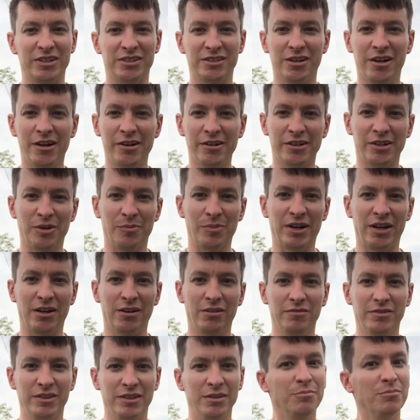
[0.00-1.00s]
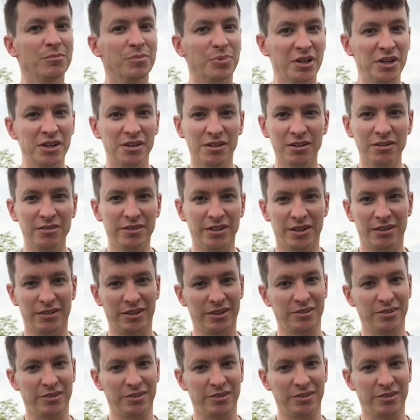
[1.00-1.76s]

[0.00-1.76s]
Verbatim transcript: what he's talking about, then put it on there.